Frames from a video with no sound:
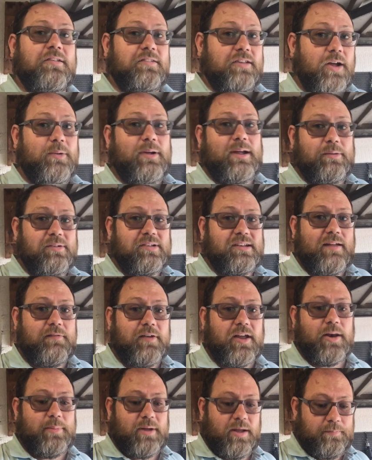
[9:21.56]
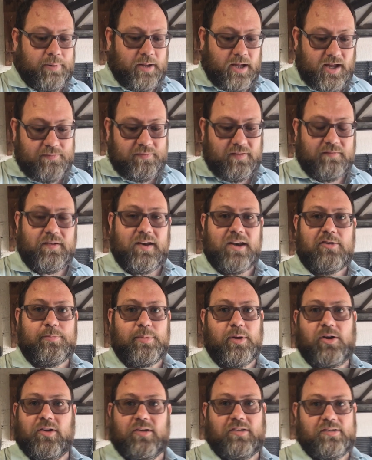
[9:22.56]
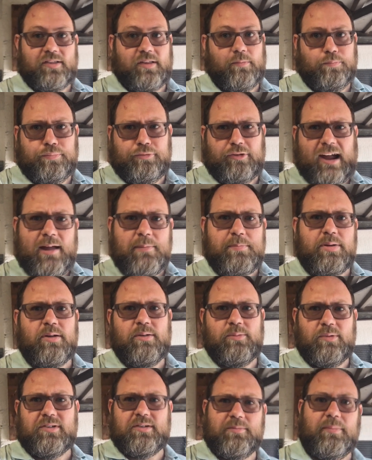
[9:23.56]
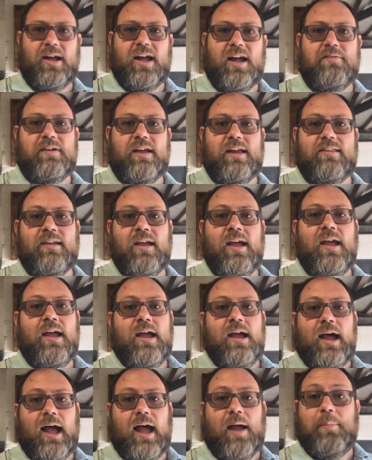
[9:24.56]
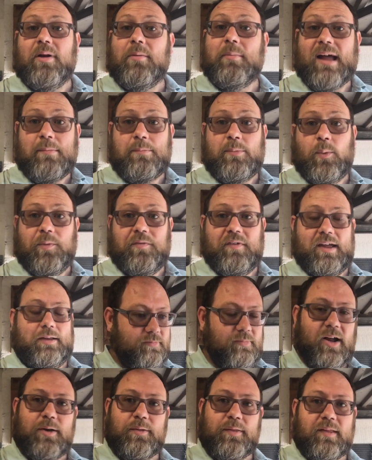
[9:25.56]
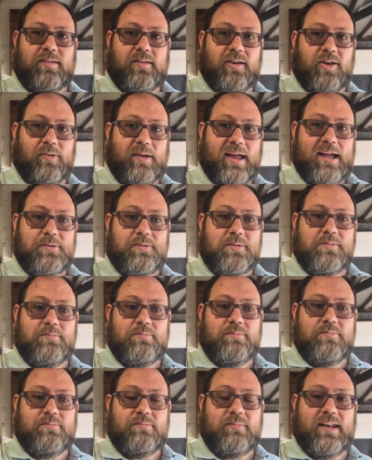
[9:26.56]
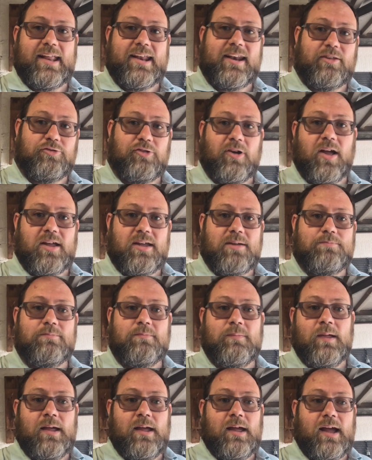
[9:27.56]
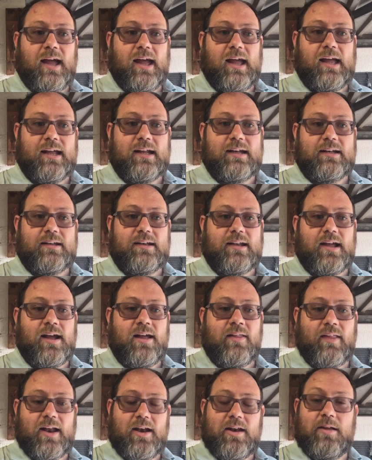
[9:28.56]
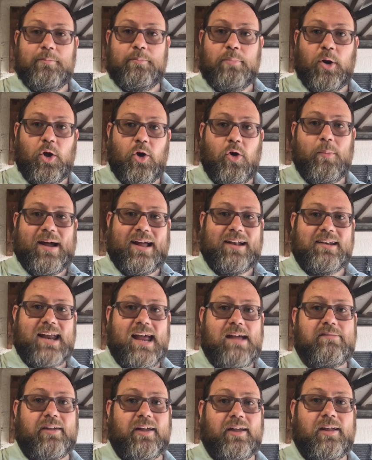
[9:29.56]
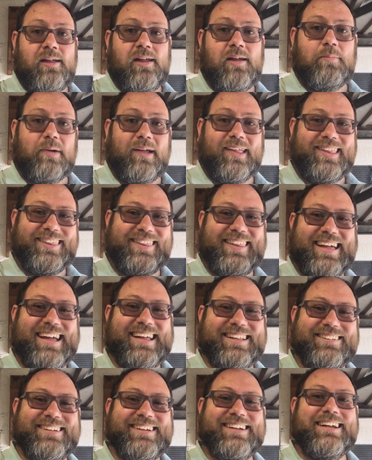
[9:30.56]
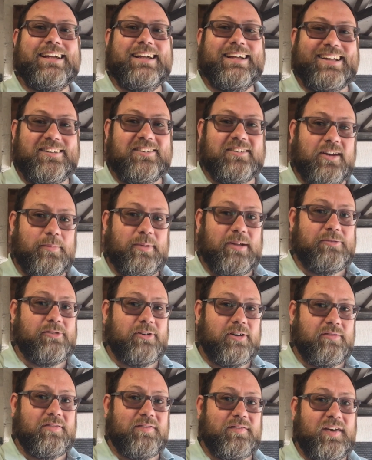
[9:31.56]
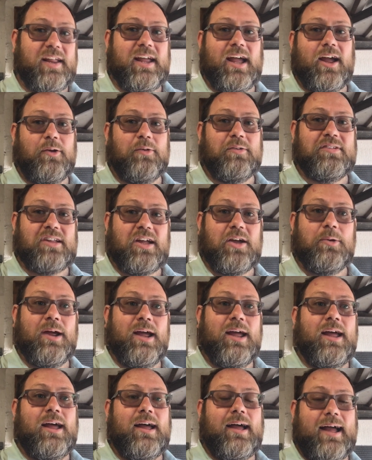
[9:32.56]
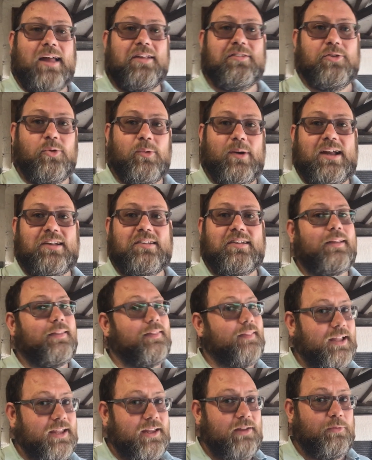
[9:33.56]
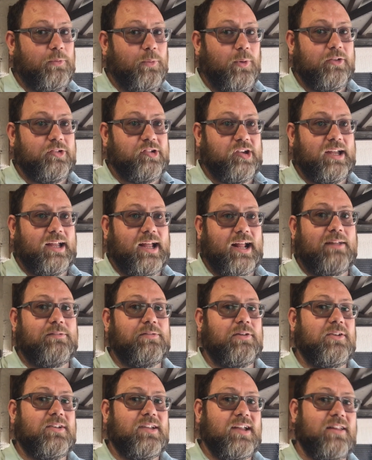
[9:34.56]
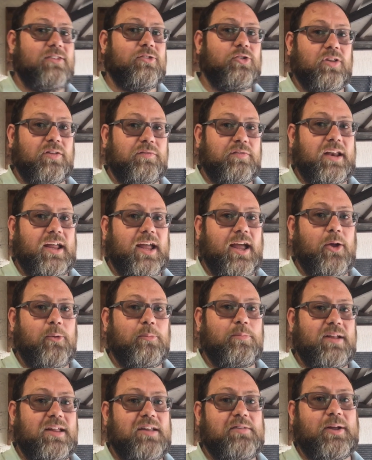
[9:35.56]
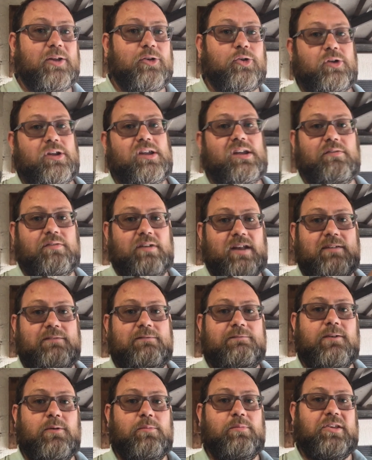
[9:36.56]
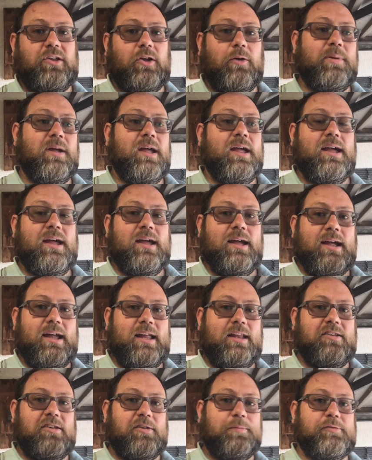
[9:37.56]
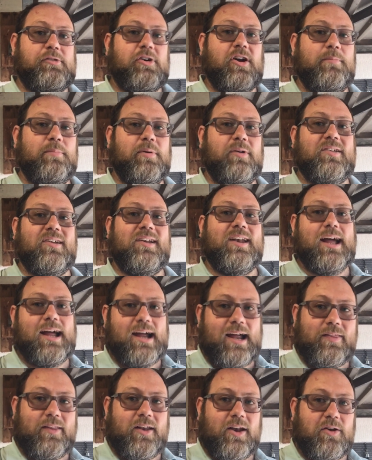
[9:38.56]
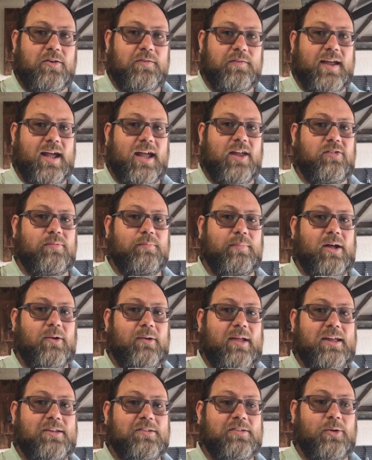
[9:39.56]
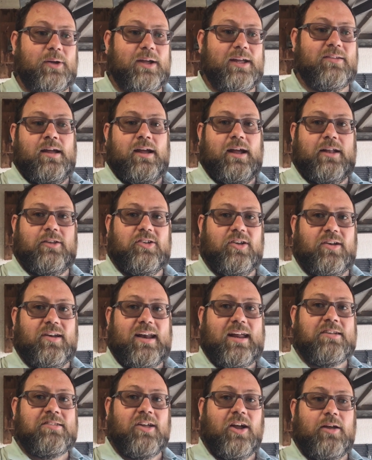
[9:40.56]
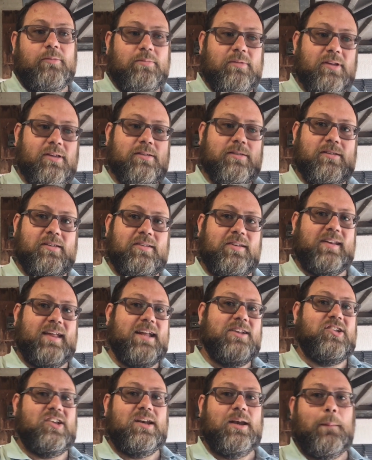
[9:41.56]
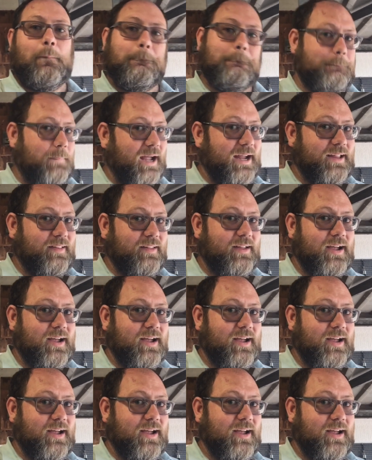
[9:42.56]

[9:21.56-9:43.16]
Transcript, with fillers: So it was never going to be a perfect finish because the prep wasn't perfect, uh, but I'm happy with it. Anything to do now, let it dry, and uh, then put it all back together. But that is going to be for another video. So as always, thank you for watching, and if you did enjoy the video, please make sure you give it a thumbs up, hit the subscribe button and the notification bell next to it, and tune in next time to see the engine back in the